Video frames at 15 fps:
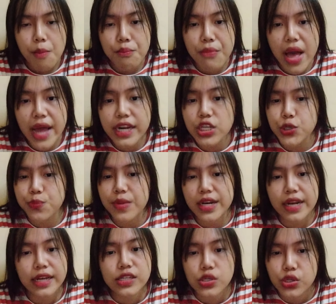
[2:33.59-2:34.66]

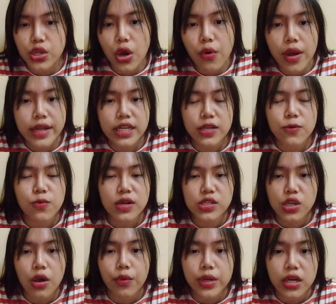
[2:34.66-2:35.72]
Management has no idea
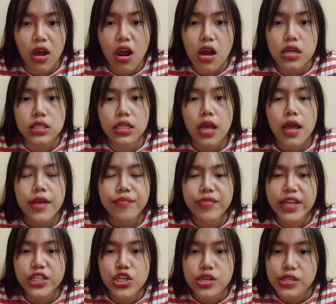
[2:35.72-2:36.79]
what's going on.
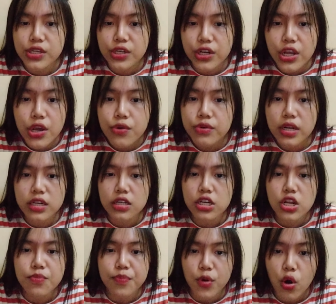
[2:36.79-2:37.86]
They just knew that the
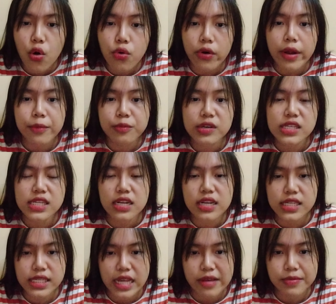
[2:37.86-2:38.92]
new program wasn't
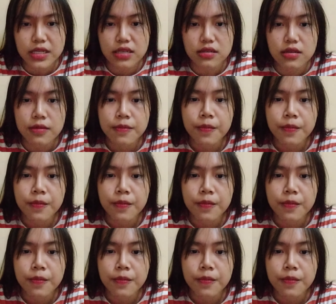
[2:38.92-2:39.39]
accepted.